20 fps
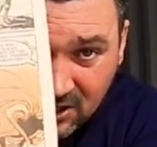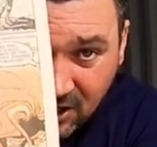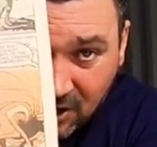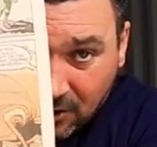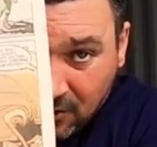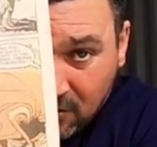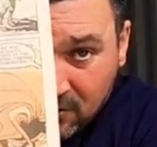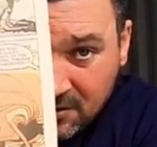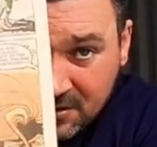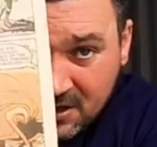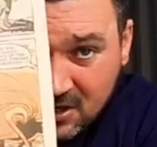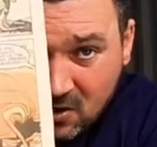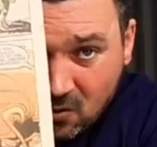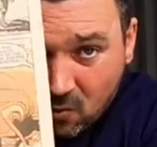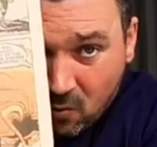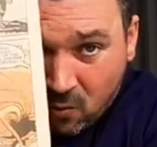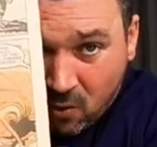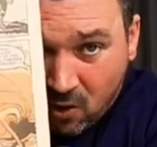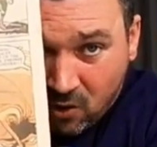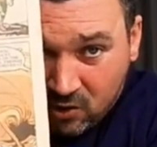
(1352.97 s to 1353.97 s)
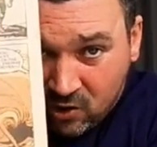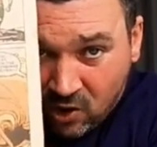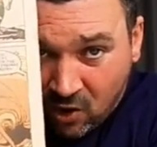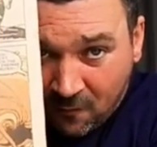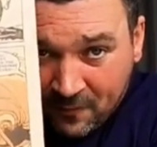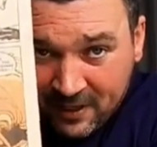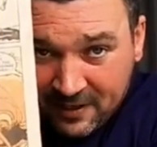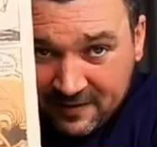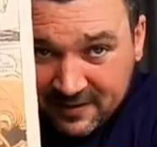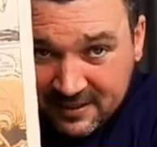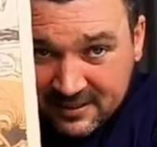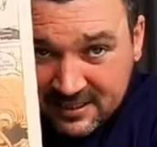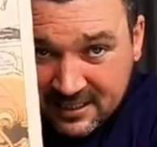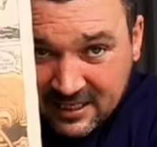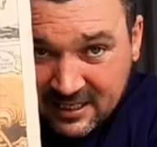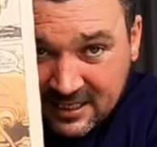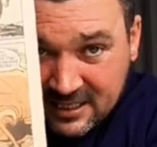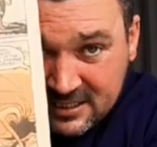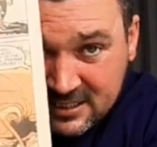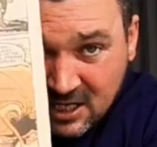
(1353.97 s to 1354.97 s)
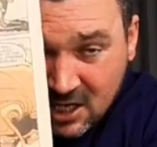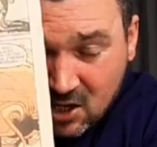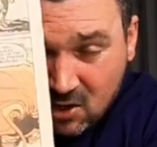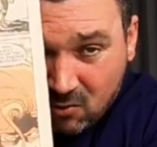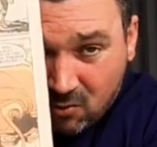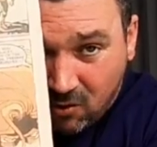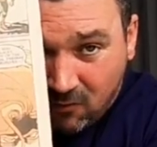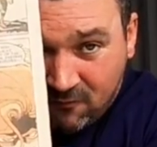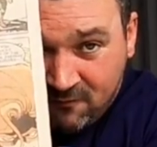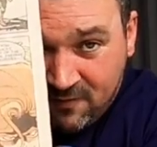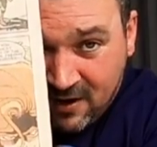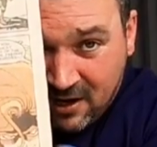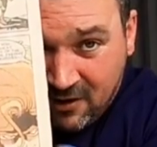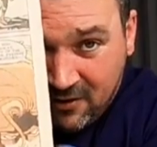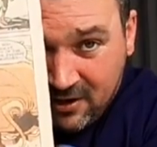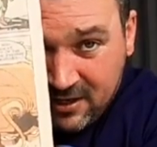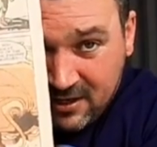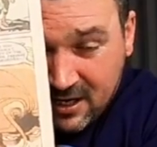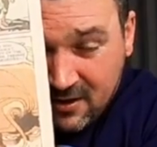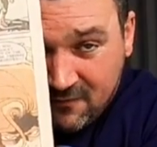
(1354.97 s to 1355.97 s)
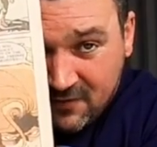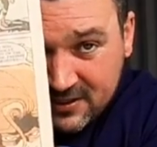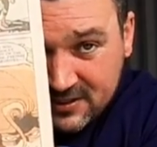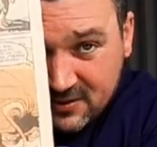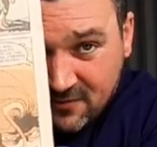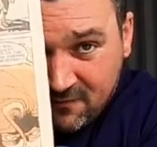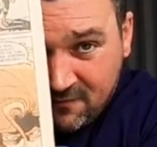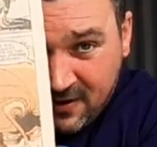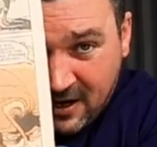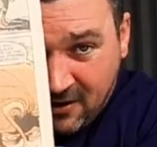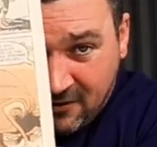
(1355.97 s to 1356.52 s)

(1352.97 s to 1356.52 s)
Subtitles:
to know what comic this is, what variant, if it's a